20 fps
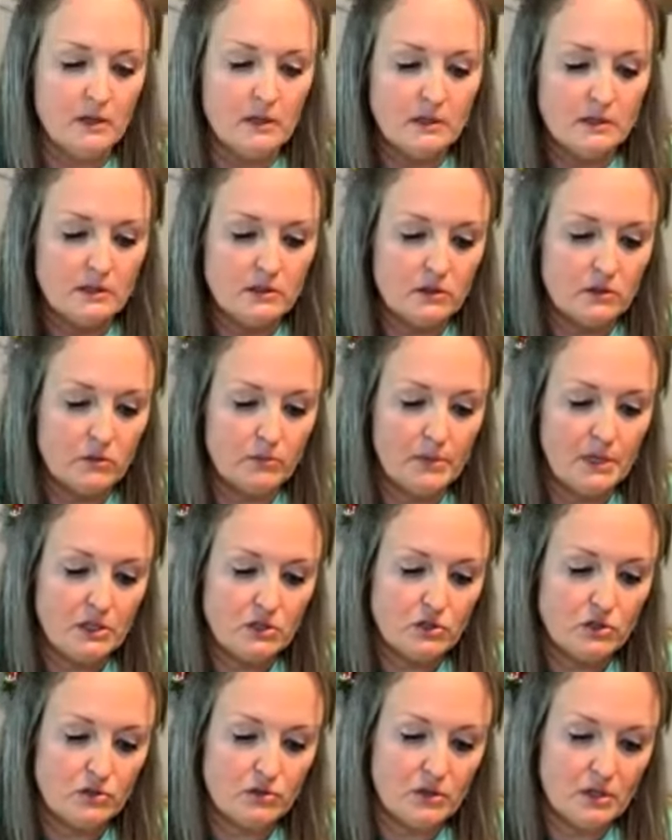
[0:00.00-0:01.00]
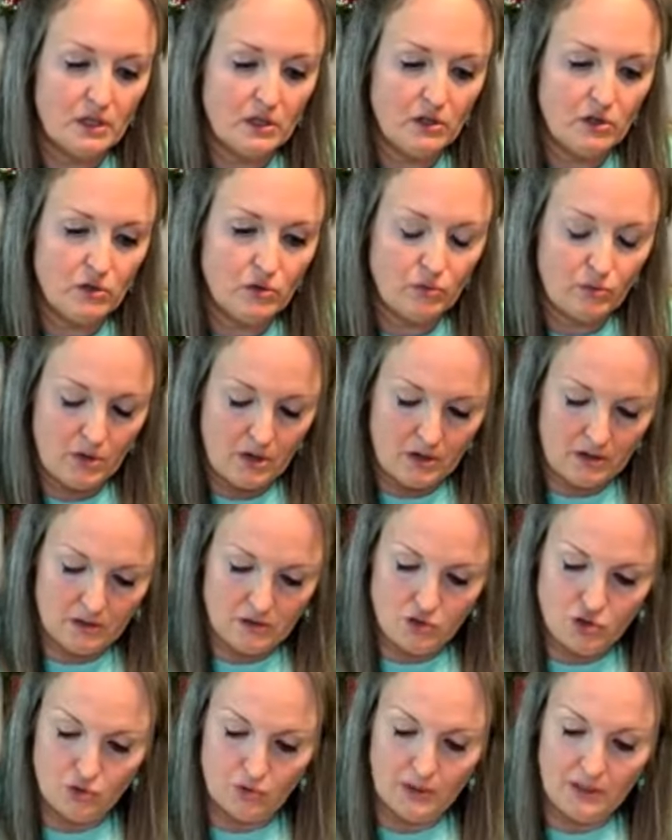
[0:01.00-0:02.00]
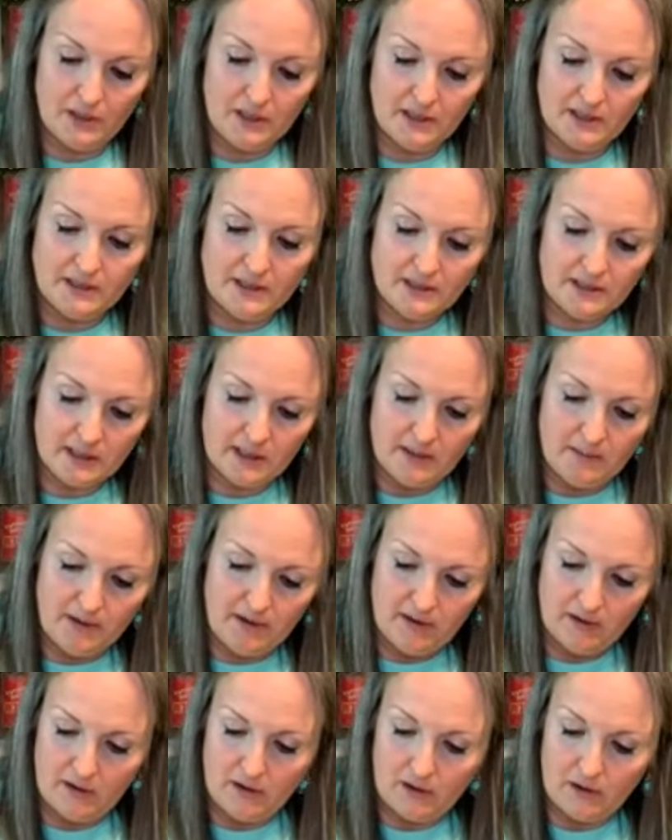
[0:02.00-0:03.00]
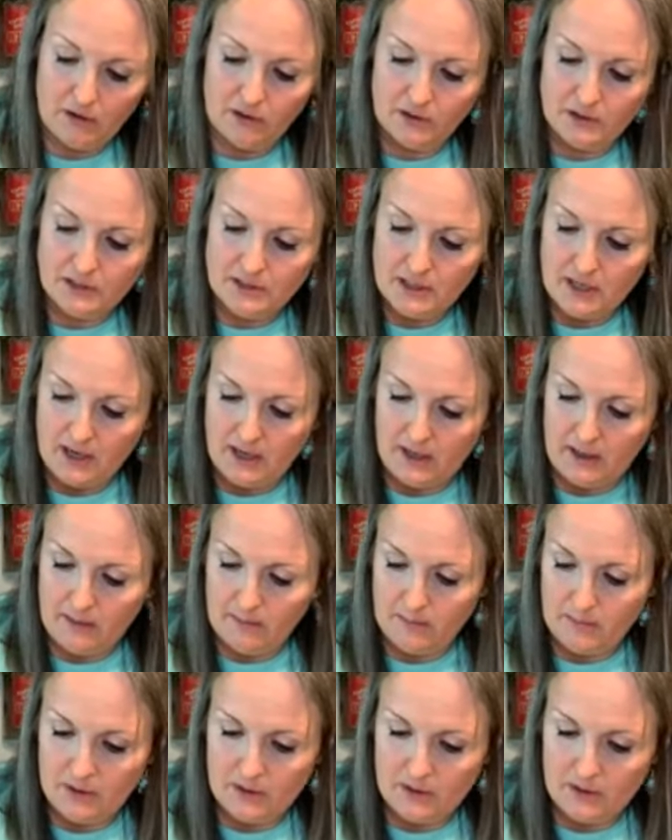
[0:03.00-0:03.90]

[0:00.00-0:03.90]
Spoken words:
So make sure that you join us. It's going to be a good time.